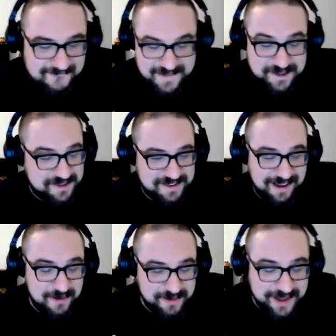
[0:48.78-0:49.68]
it's just a
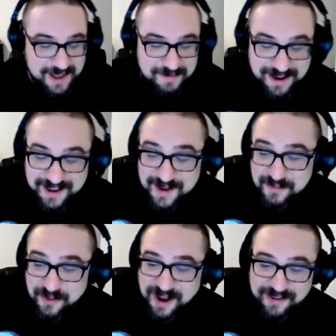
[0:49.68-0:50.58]
terrible name, isn't it?"
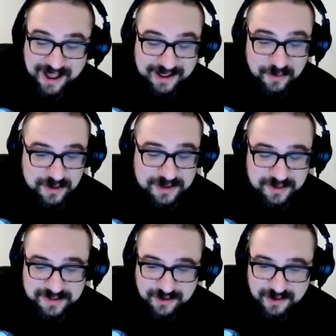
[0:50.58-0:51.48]
But whatever, we'll do
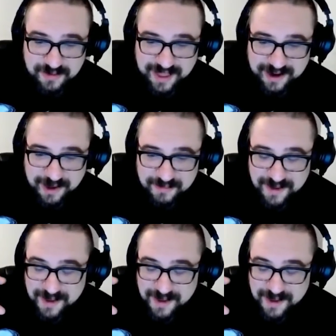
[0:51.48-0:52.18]
the story with that name.